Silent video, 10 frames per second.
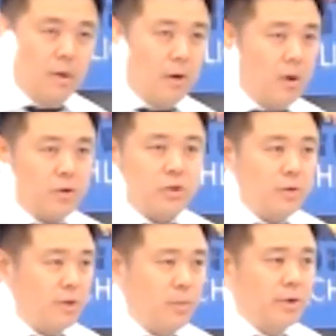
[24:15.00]

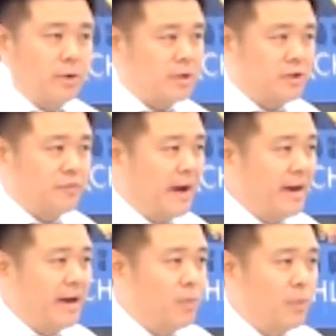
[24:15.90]
Also, the world is
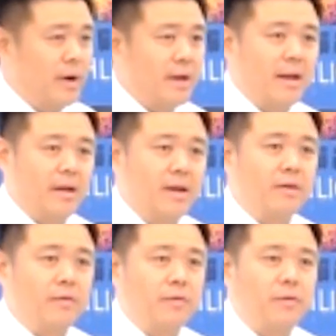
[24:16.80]
finite in what it can
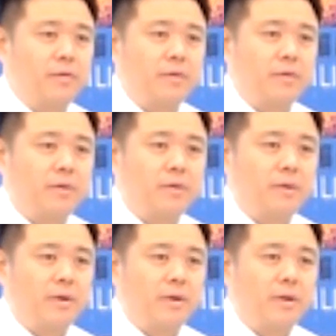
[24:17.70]
give.
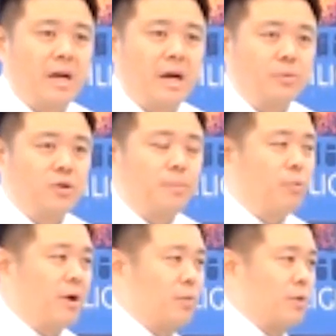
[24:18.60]
There comes to a
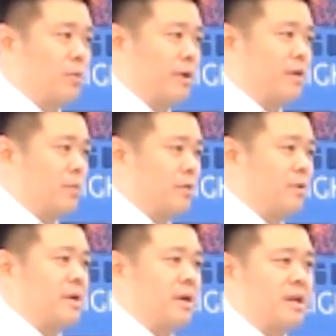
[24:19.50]
point where what the
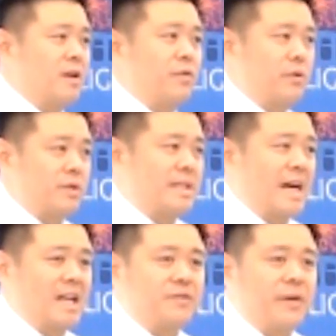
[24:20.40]
world can give you to
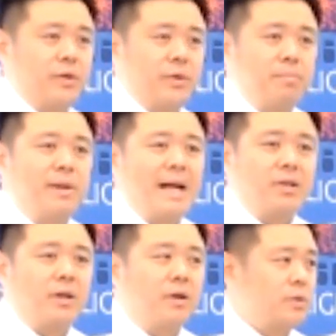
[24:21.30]
satisfy you, it
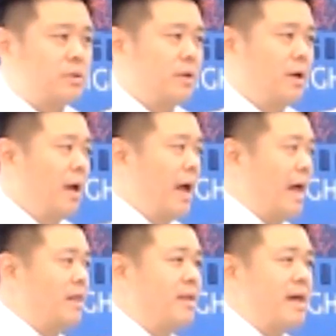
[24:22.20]
plateaus.
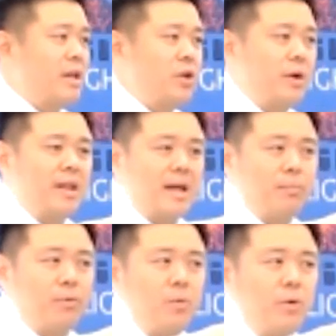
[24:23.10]
And then you hit
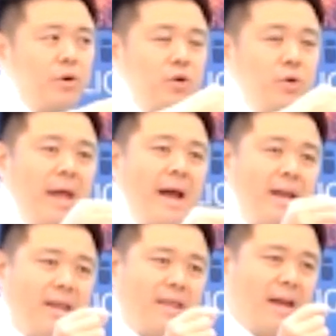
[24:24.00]
that point where you
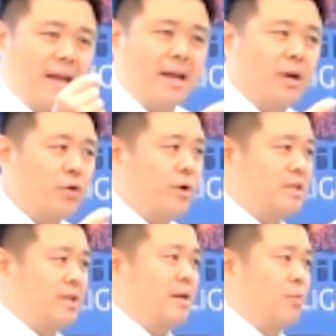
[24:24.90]
can't get that
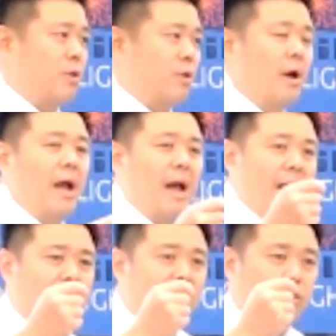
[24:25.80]
increase anymore,
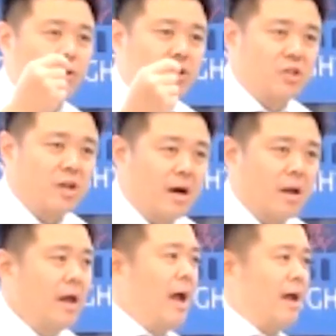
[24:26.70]
and then you're
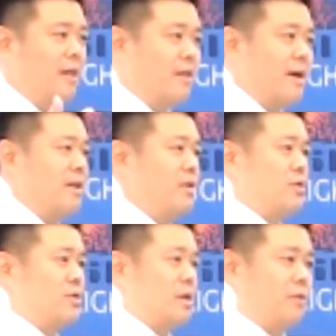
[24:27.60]
stuck, and then you
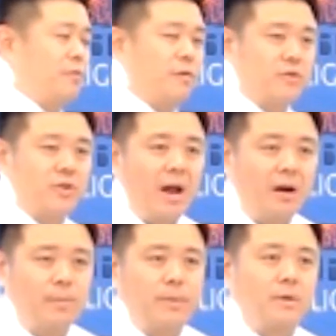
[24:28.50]
start to feel
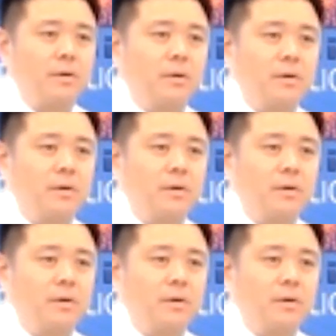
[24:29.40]
terrible.